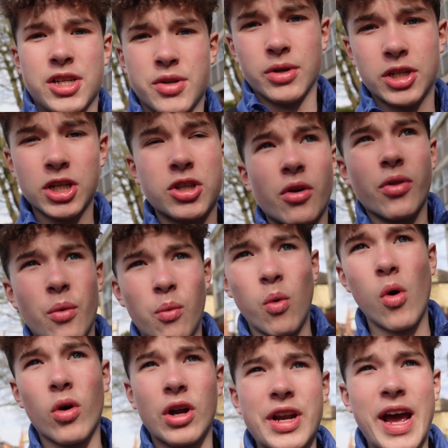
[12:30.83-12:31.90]
So we're just on the
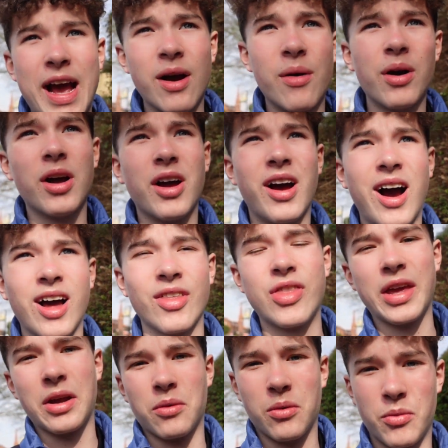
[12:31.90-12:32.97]
walk now. I
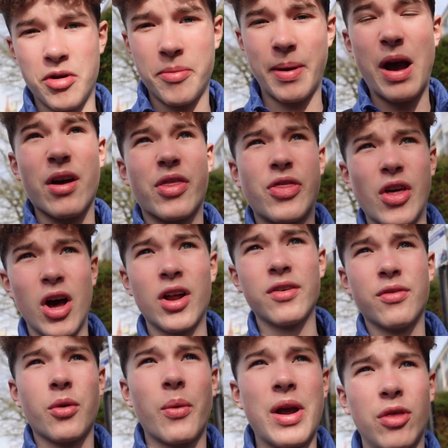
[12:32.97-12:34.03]
think we're about a third
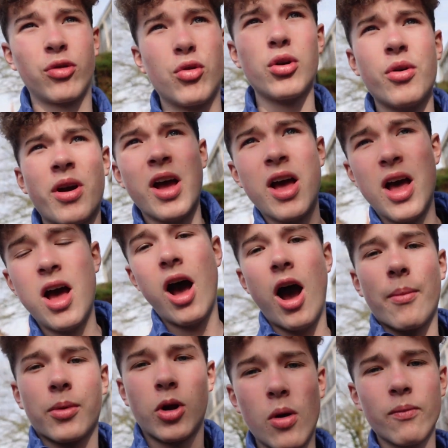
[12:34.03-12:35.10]
of the way through.
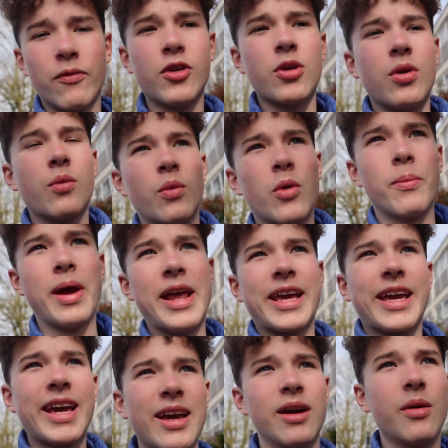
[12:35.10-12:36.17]
I'm confident we'll
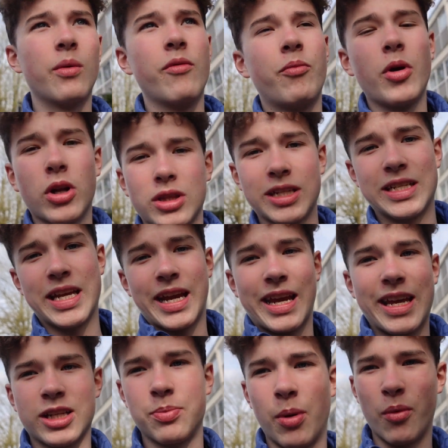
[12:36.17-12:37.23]
make it. We've booked the
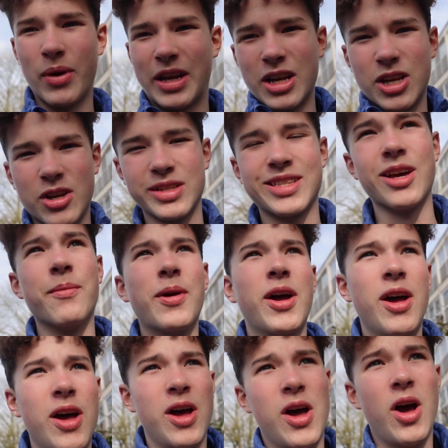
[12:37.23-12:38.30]
tickets, but we can use them
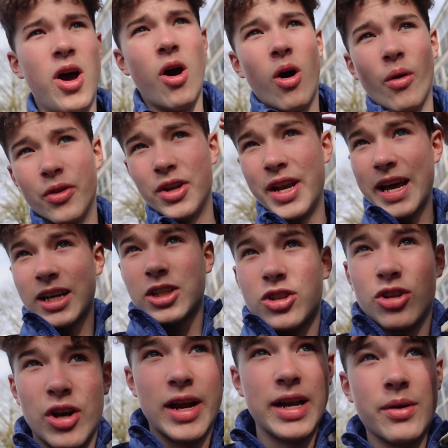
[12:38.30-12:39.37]
on the next
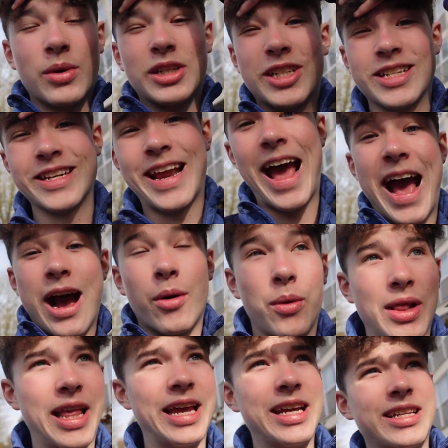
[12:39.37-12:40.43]
train, which is an hour
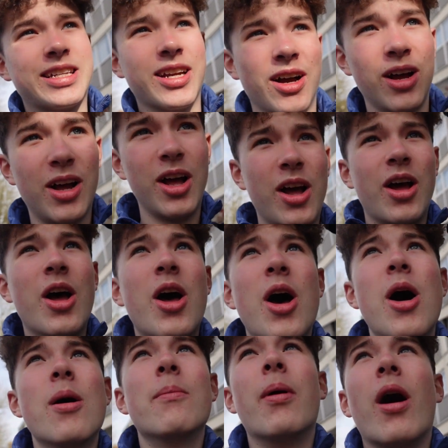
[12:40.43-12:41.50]
later.
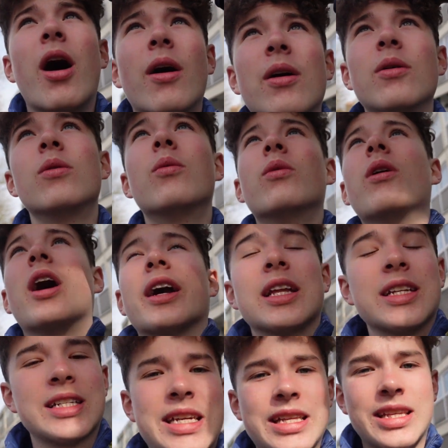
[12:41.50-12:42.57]
But I
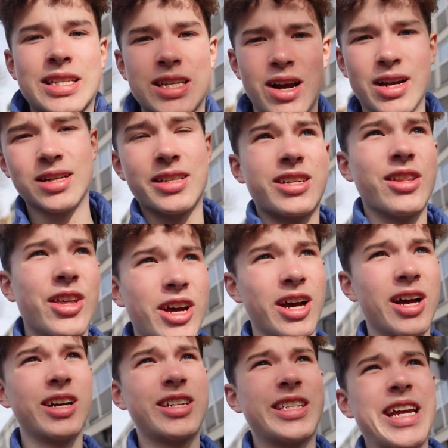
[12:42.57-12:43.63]
can see the sign to
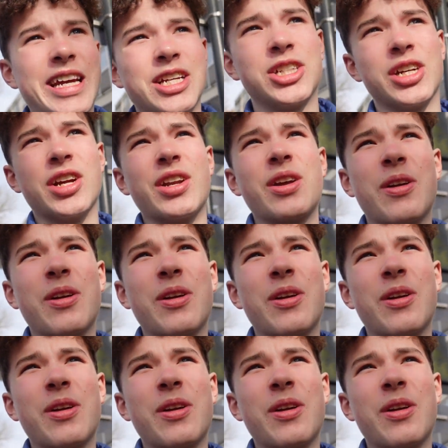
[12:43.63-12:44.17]
the station.